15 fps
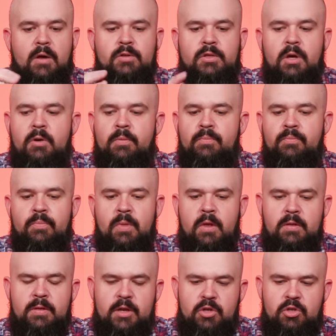Also,
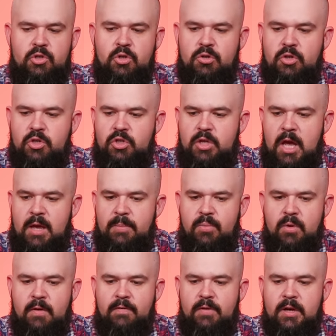they just took the shape
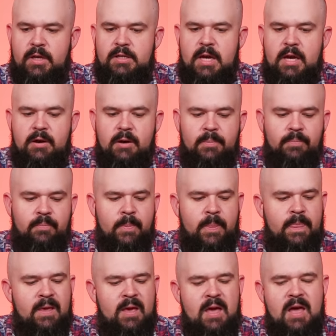of the container.
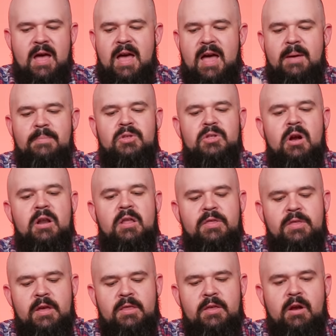I'm starting to
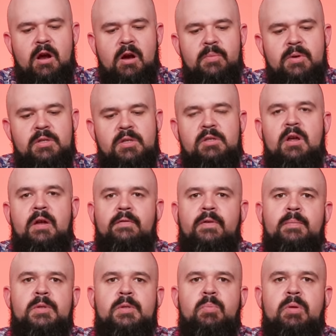think that Arby's is not
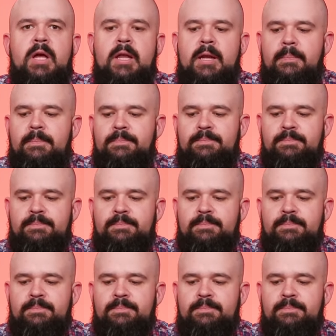from this planet,